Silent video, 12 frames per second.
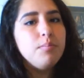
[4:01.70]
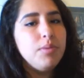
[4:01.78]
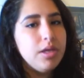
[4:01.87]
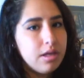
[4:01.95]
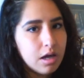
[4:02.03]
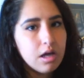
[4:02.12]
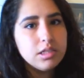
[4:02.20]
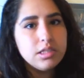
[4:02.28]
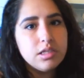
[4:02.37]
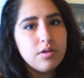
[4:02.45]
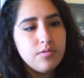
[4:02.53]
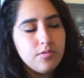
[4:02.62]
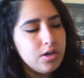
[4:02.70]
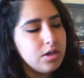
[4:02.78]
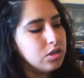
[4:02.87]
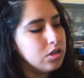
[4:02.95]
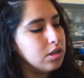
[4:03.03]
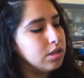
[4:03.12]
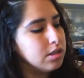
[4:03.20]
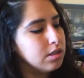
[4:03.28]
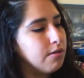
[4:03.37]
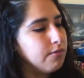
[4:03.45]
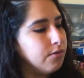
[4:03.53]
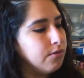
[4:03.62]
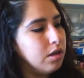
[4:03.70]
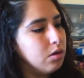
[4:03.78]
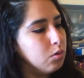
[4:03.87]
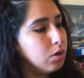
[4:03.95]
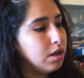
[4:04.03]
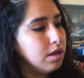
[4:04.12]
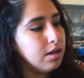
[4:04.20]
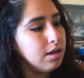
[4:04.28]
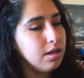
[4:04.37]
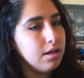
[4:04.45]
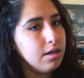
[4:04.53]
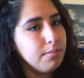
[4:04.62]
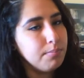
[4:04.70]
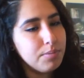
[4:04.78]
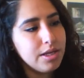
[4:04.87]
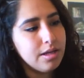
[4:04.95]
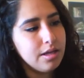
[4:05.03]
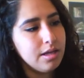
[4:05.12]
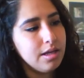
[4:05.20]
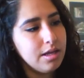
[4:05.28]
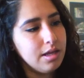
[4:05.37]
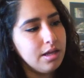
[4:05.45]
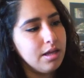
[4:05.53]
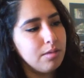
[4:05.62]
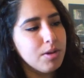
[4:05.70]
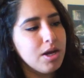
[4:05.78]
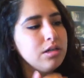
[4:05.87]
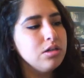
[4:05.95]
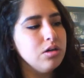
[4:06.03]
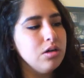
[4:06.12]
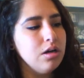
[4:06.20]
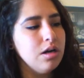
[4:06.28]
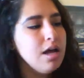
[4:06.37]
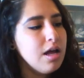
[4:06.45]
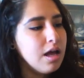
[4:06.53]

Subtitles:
Because of vision softly creeping. My turn.